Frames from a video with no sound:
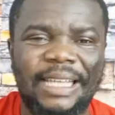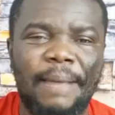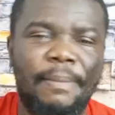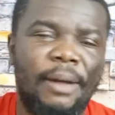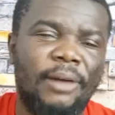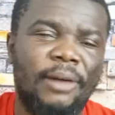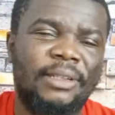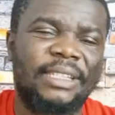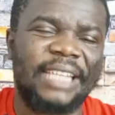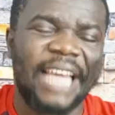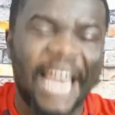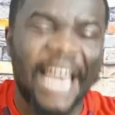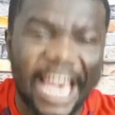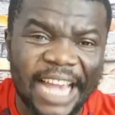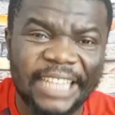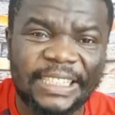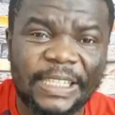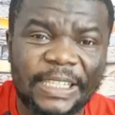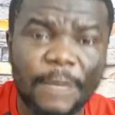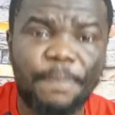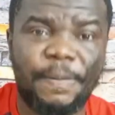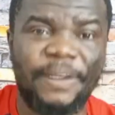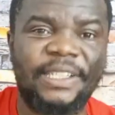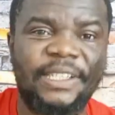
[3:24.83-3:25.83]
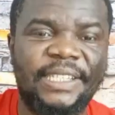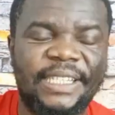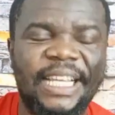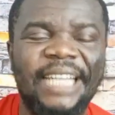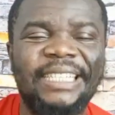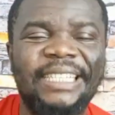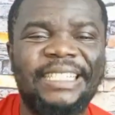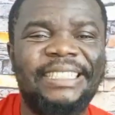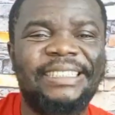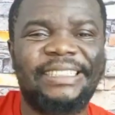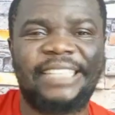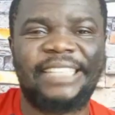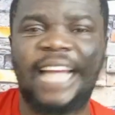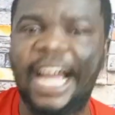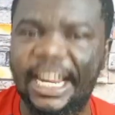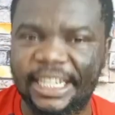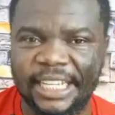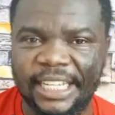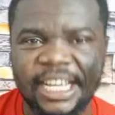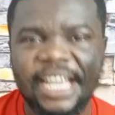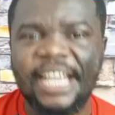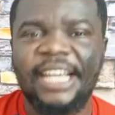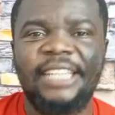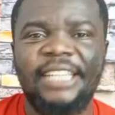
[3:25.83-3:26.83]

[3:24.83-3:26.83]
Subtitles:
about 80% done.